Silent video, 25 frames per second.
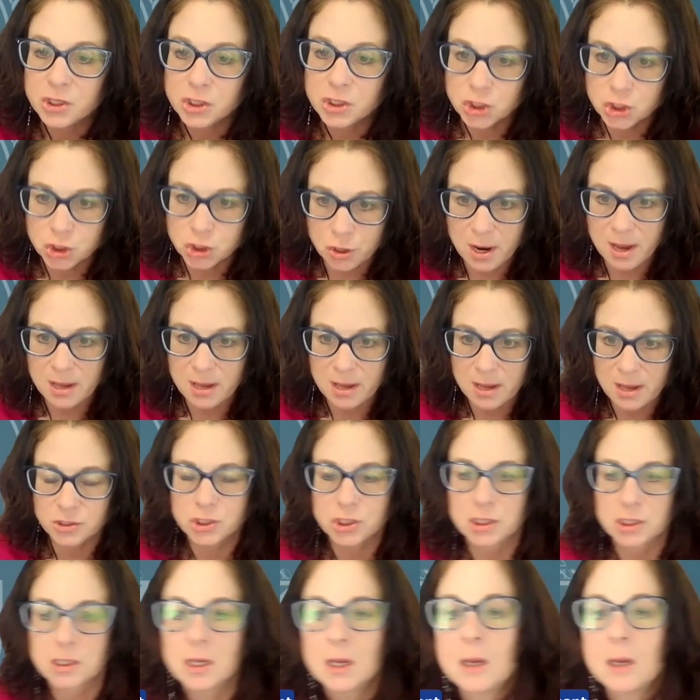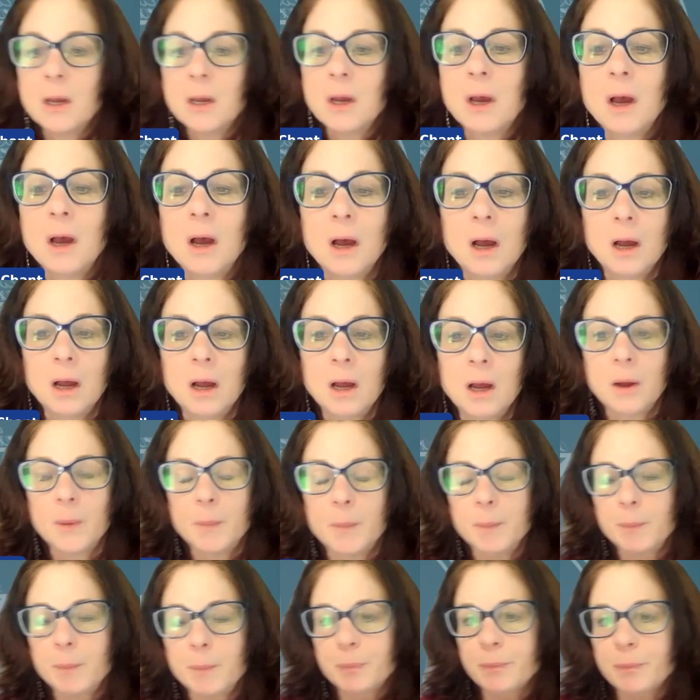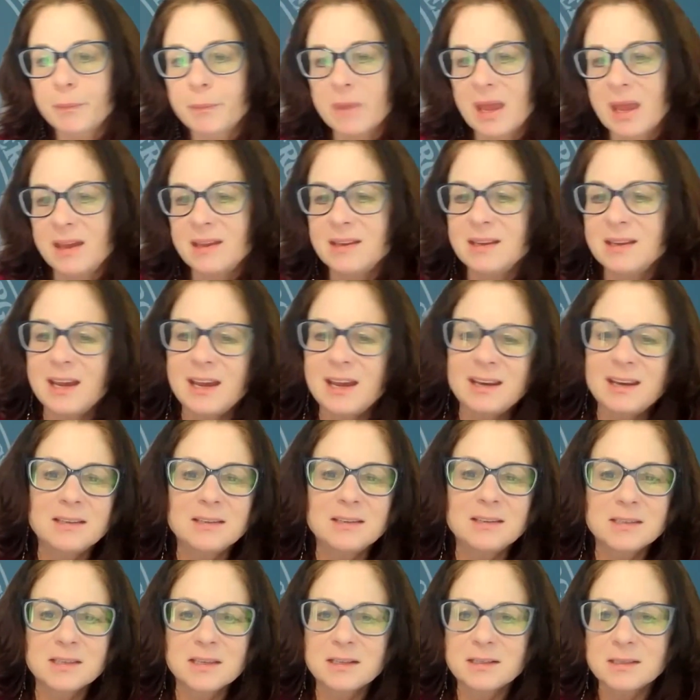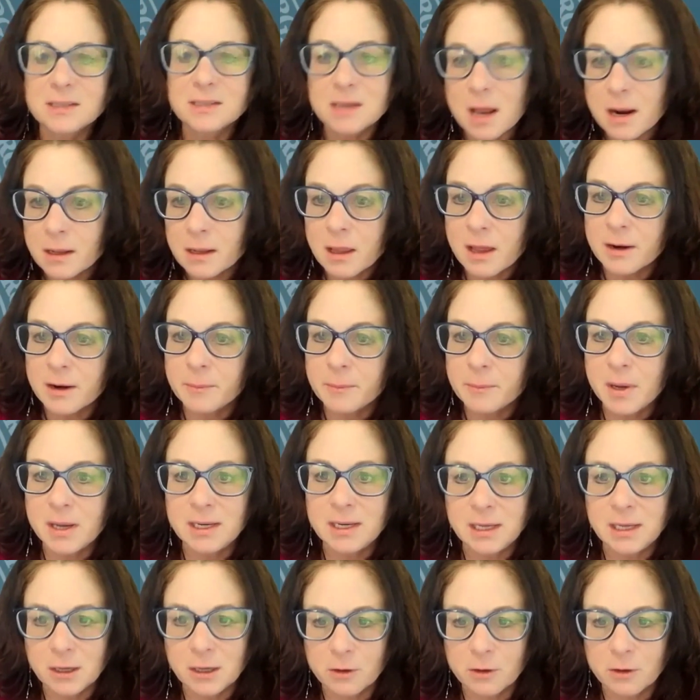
strategy. And it's not a lot of money.